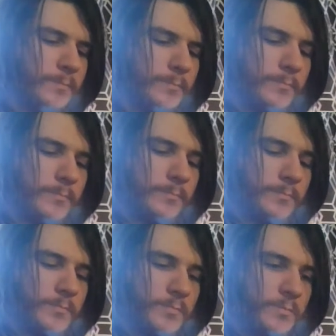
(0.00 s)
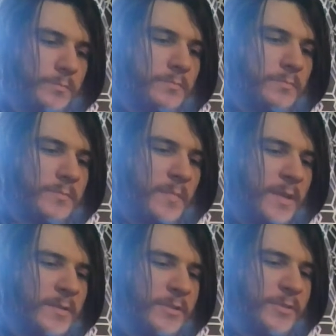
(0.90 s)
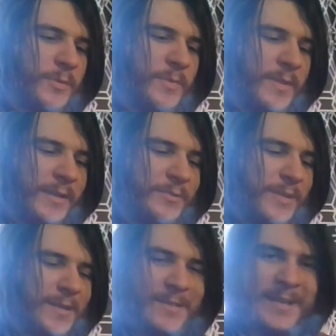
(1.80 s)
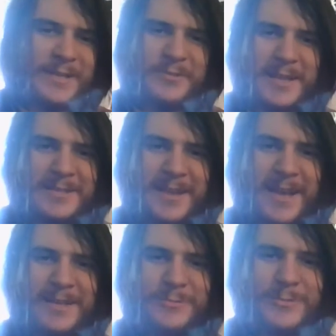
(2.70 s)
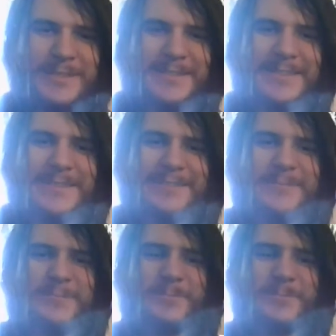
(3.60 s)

So this would have been like 2008, 2009, 2010.